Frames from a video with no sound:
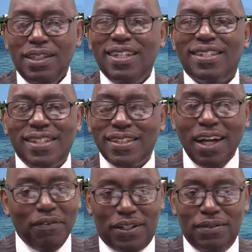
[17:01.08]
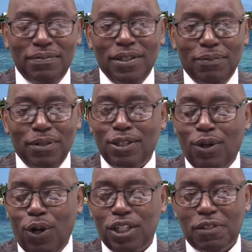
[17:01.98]
Discover what
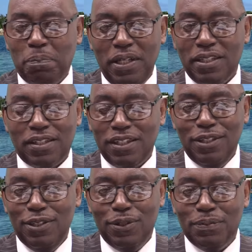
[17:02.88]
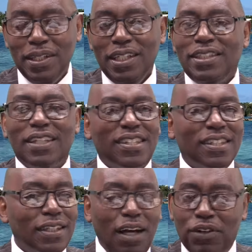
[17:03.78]
God has placed in you.
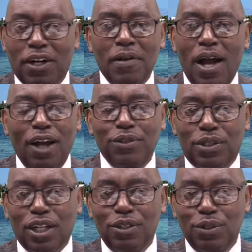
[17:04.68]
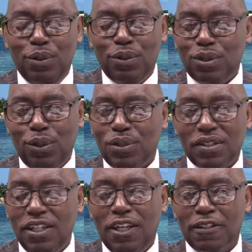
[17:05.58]
Discover how you can use those
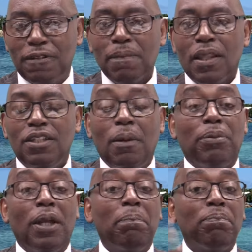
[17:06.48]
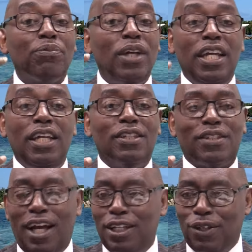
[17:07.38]
things to bring praise
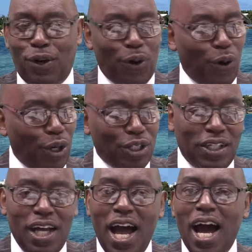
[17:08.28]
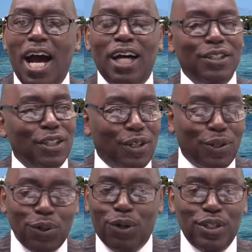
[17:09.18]
and honor and
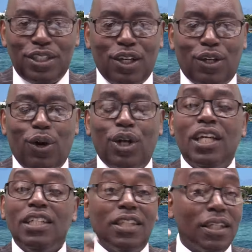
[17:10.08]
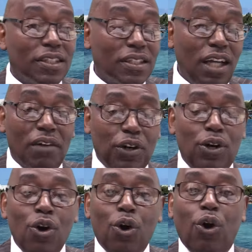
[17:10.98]
glory to God. Discover
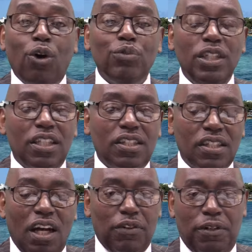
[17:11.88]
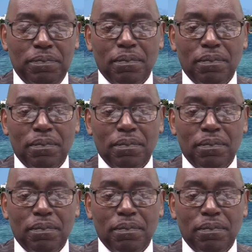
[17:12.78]
or rediscover